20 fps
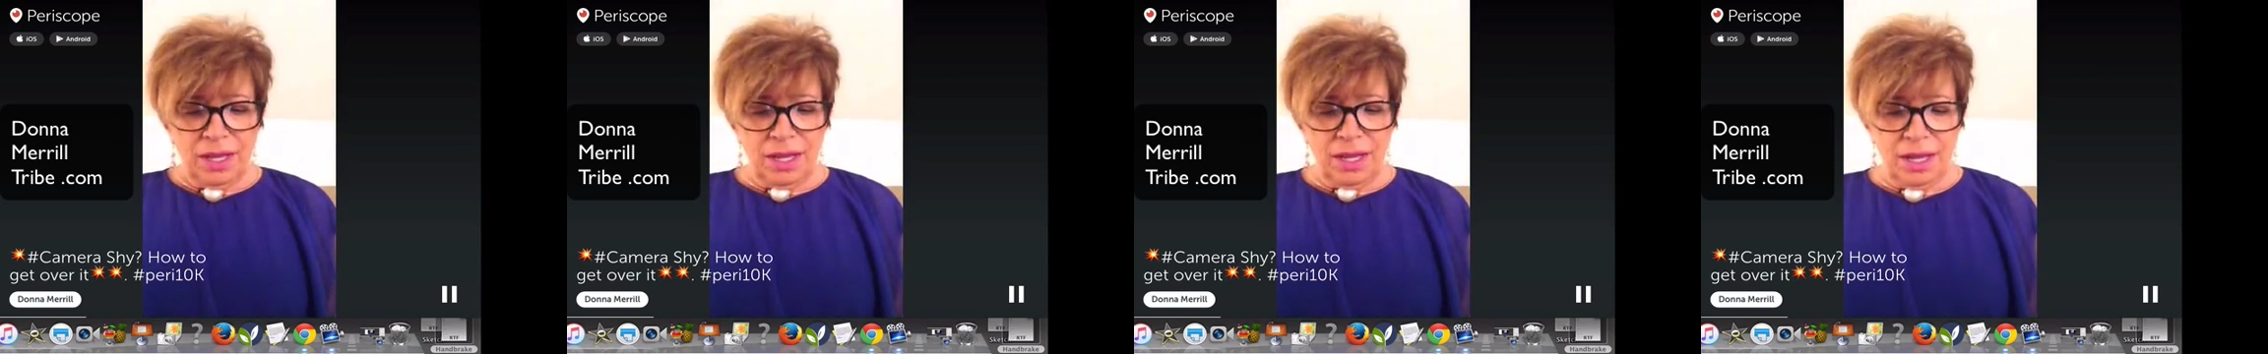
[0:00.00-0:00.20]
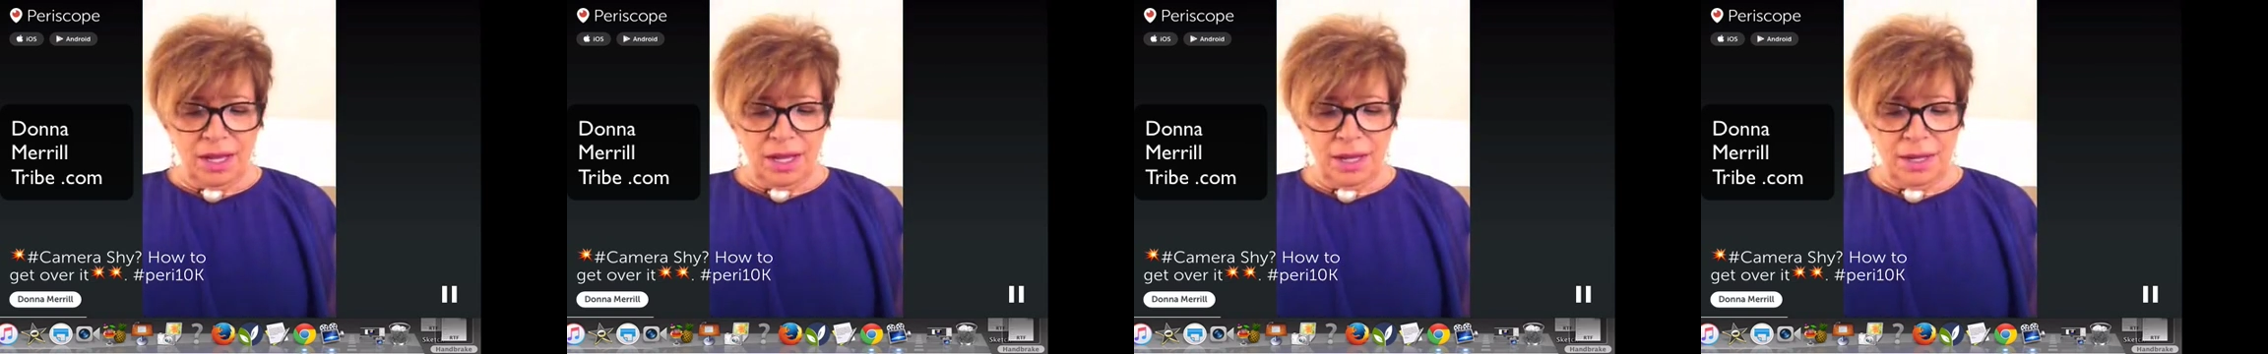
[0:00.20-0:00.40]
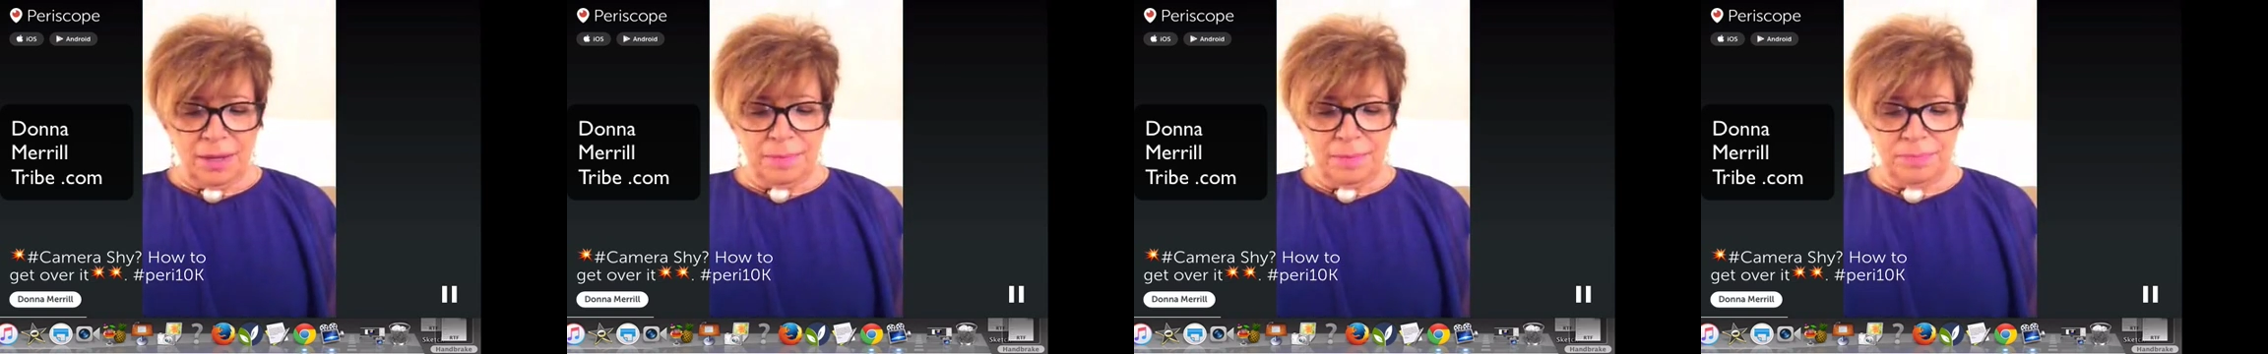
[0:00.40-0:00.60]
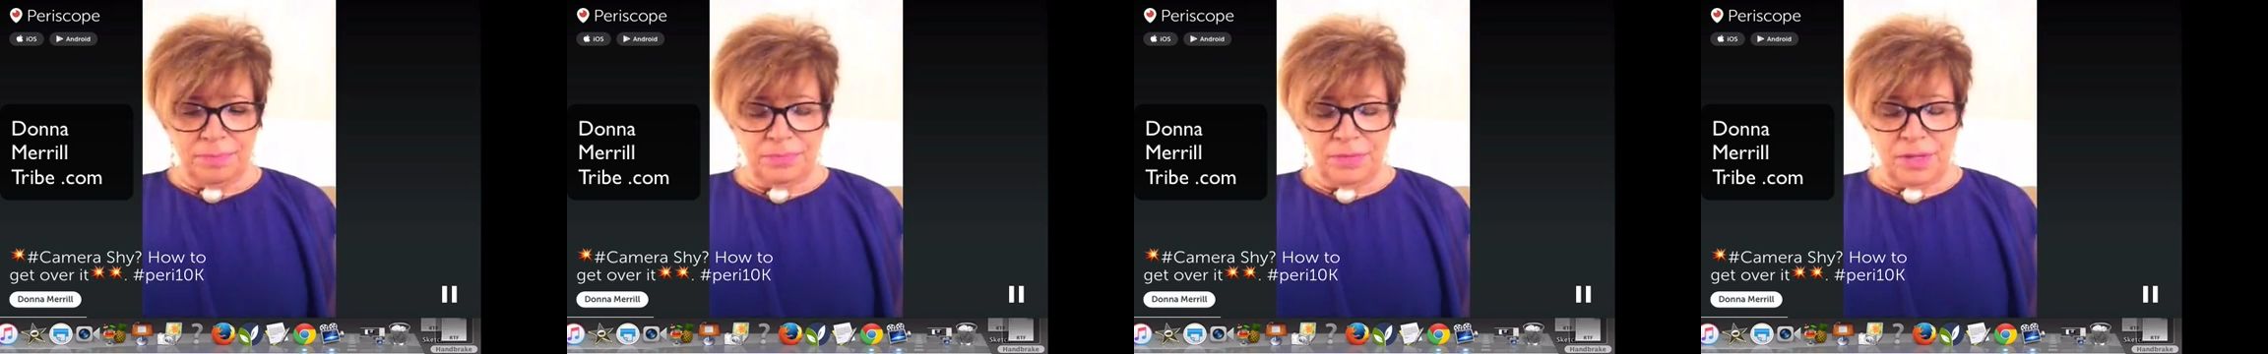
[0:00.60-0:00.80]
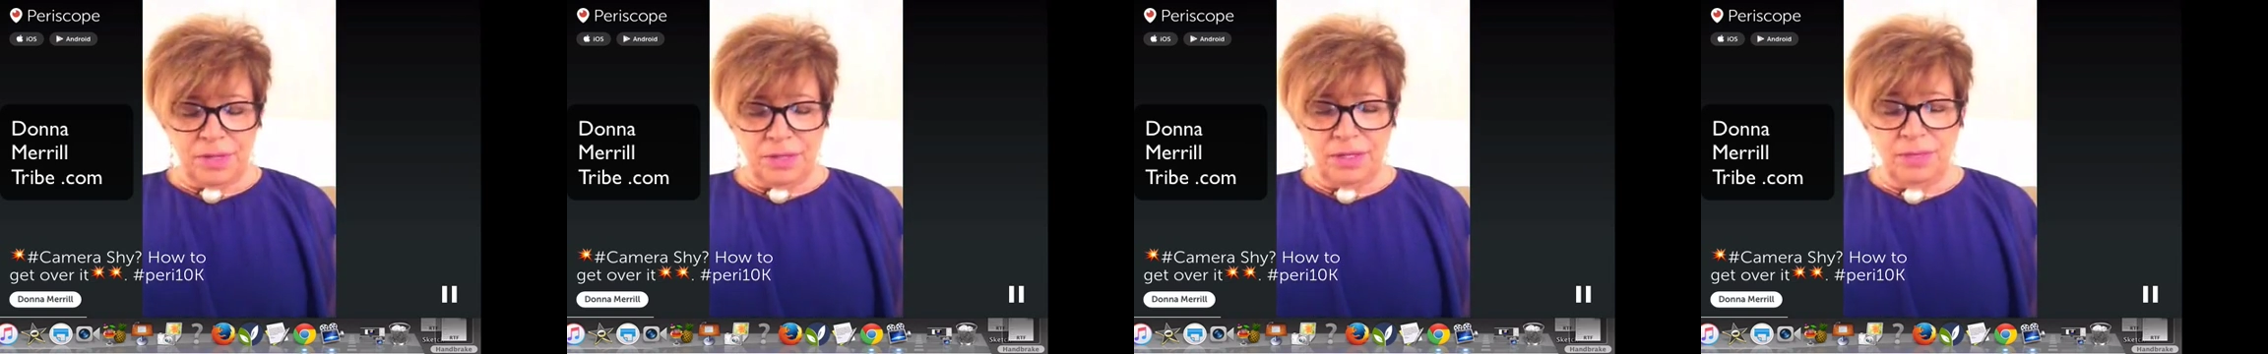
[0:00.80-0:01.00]

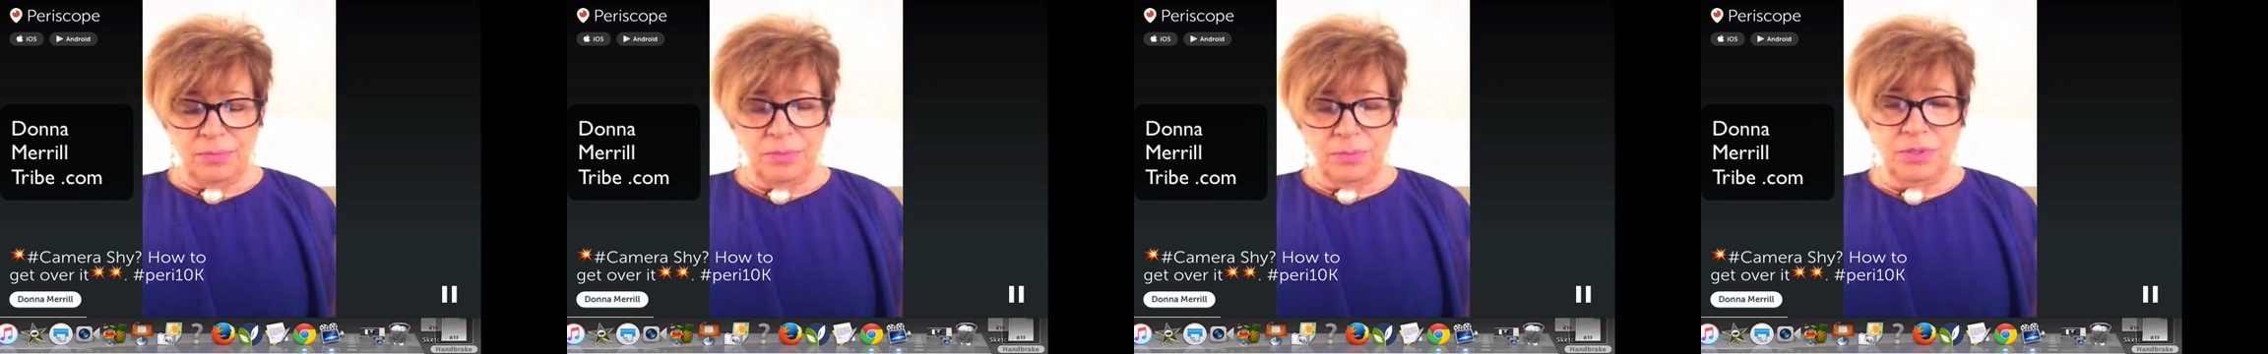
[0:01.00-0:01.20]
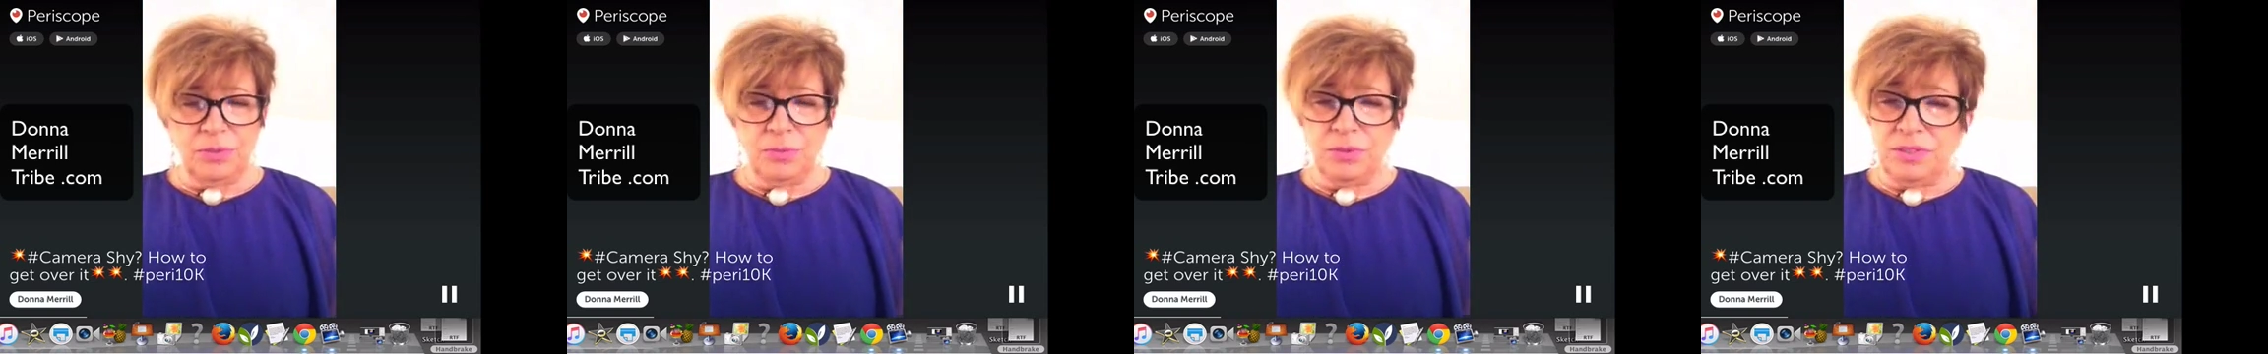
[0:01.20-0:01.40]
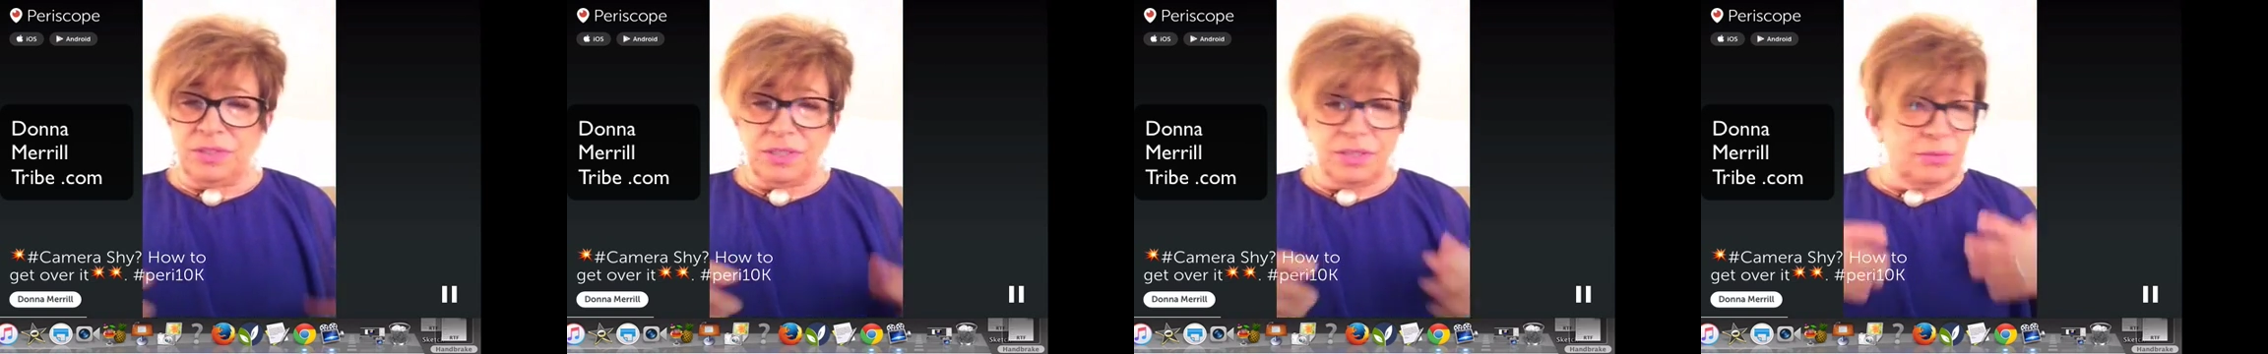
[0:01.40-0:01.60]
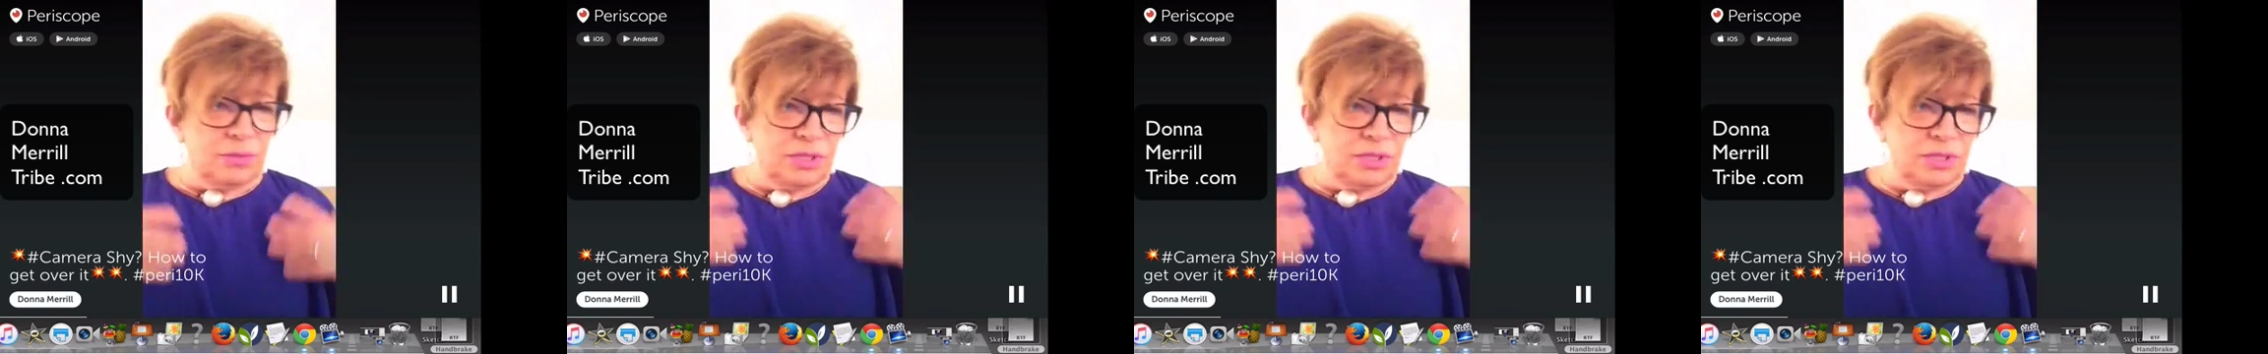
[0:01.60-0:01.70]
um, okay, we, we,